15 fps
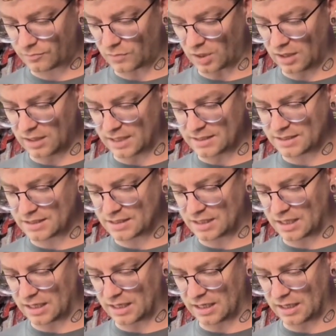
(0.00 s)
Let's
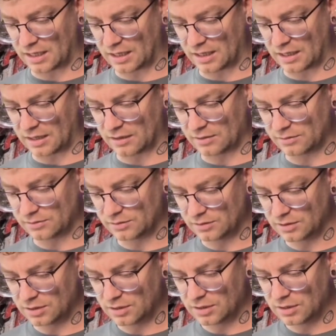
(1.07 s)
see.
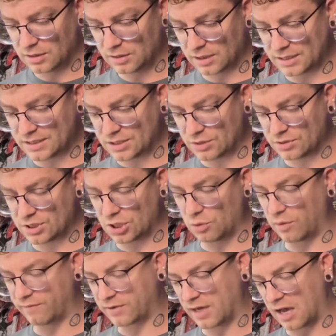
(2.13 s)
Let's do Two
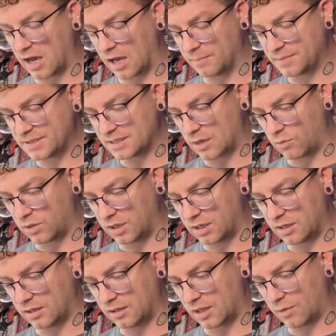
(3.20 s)
of Cups. I
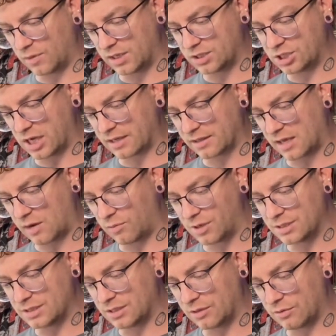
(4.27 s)
wanna check that
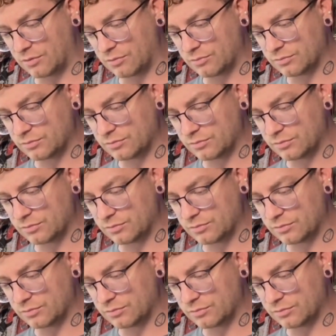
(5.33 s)
one too.